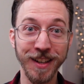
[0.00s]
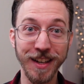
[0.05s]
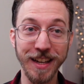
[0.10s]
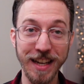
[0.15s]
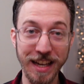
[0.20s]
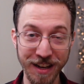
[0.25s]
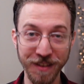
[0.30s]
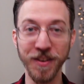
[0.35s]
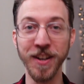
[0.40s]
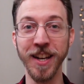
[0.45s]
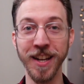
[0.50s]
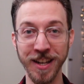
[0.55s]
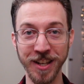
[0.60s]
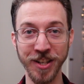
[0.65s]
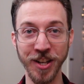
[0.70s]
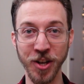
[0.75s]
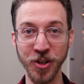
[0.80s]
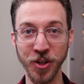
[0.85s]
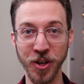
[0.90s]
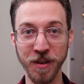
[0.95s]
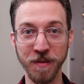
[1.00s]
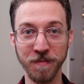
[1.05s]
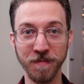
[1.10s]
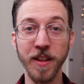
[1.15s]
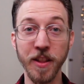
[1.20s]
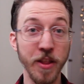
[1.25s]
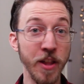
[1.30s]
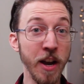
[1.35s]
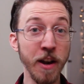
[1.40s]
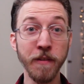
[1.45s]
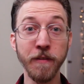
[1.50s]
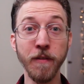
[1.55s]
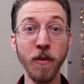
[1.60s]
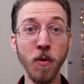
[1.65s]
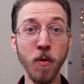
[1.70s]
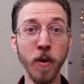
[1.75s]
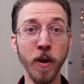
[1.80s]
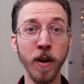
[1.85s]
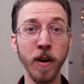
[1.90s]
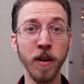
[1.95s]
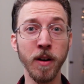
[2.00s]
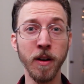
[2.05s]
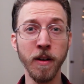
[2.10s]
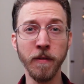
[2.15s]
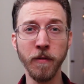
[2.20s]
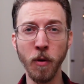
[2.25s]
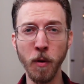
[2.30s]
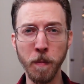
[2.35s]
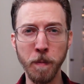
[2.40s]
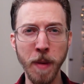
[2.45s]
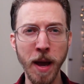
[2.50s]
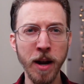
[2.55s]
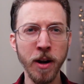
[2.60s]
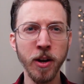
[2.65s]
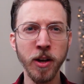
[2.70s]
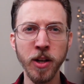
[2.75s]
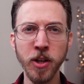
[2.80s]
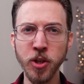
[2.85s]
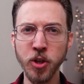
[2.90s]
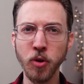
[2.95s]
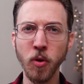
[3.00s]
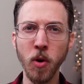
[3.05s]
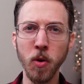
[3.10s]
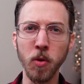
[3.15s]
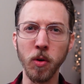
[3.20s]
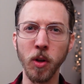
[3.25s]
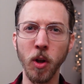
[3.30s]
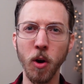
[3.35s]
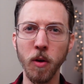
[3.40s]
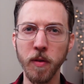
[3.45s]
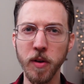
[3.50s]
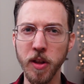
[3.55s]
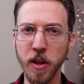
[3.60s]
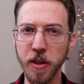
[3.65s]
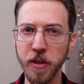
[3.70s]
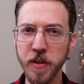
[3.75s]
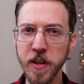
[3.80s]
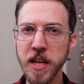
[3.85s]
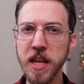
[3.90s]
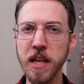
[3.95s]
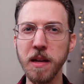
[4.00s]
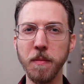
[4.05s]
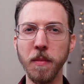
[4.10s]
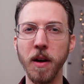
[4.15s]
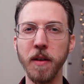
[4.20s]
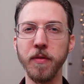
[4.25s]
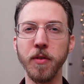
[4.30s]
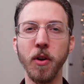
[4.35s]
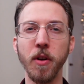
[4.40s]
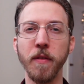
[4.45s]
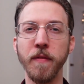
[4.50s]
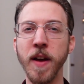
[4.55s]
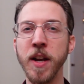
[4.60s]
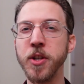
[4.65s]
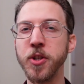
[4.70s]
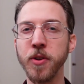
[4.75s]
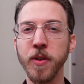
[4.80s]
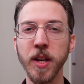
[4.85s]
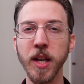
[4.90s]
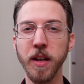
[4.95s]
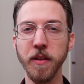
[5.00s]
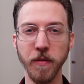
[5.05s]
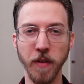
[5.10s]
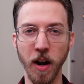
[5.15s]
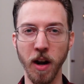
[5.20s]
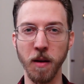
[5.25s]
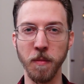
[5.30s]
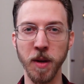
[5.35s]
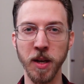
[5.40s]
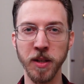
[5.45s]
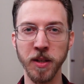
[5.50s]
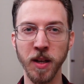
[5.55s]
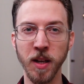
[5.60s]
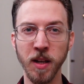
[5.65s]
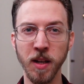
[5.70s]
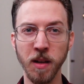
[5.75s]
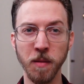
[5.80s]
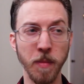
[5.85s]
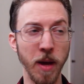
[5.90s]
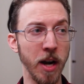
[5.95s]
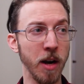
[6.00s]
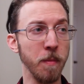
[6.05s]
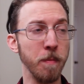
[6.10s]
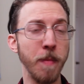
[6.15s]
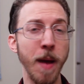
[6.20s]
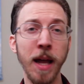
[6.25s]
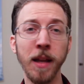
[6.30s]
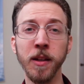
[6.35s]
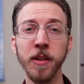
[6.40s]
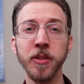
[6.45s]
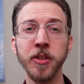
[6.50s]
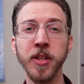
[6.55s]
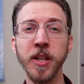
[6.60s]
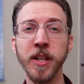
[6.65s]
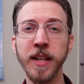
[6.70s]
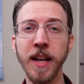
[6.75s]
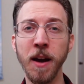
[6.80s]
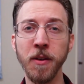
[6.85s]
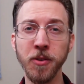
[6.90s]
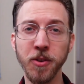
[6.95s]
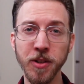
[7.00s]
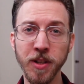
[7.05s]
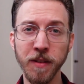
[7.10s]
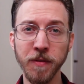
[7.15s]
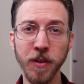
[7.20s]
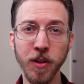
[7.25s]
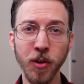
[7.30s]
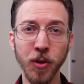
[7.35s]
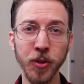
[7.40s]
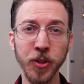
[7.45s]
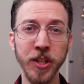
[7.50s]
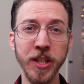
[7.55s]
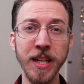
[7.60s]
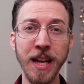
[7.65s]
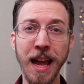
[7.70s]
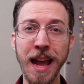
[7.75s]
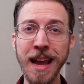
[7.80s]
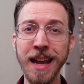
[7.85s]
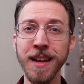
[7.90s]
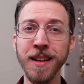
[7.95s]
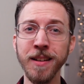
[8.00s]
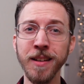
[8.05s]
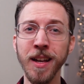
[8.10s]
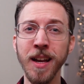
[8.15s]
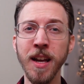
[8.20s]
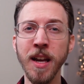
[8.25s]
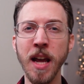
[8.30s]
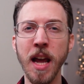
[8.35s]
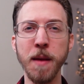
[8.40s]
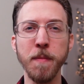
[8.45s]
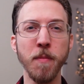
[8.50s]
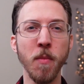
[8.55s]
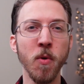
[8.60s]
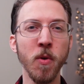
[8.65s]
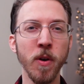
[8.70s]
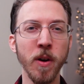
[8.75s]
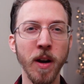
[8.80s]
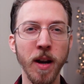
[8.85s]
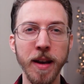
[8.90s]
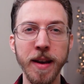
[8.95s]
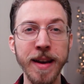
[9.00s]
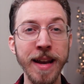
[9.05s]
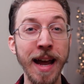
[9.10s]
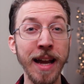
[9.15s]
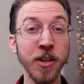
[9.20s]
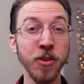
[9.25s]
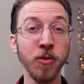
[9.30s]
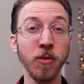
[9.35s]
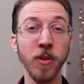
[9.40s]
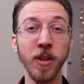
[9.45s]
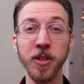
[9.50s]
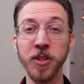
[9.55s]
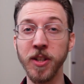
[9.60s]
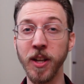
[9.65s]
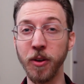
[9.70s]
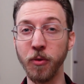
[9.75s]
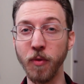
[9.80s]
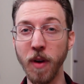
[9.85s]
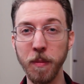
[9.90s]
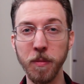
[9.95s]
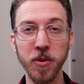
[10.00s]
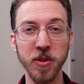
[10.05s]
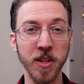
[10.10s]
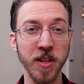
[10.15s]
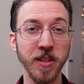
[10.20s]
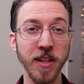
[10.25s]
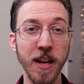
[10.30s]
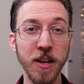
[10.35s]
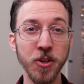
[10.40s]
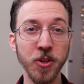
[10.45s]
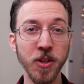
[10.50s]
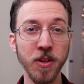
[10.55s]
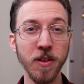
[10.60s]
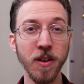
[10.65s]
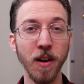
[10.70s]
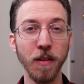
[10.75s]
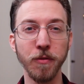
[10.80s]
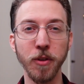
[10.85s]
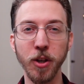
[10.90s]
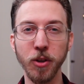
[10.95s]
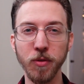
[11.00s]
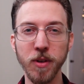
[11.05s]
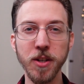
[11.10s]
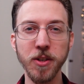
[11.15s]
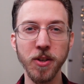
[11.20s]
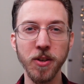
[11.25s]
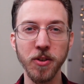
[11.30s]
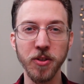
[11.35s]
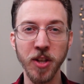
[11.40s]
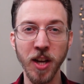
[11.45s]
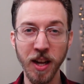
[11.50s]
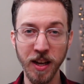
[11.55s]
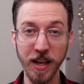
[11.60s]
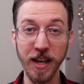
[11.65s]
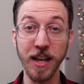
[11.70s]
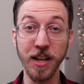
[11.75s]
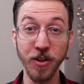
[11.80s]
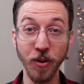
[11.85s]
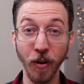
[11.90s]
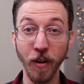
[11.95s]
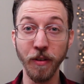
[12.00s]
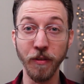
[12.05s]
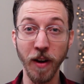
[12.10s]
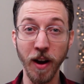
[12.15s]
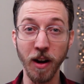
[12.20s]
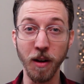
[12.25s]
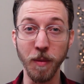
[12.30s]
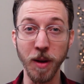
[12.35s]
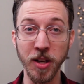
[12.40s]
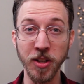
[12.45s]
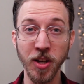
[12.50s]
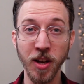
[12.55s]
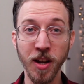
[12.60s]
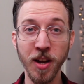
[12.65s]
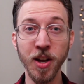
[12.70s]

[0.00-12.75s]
even in a dungeon. Therefore, for better control over the theme of your adventuring environment, better balanced encounter difficulty, and a more naturalistic representation of the creatures in your environment,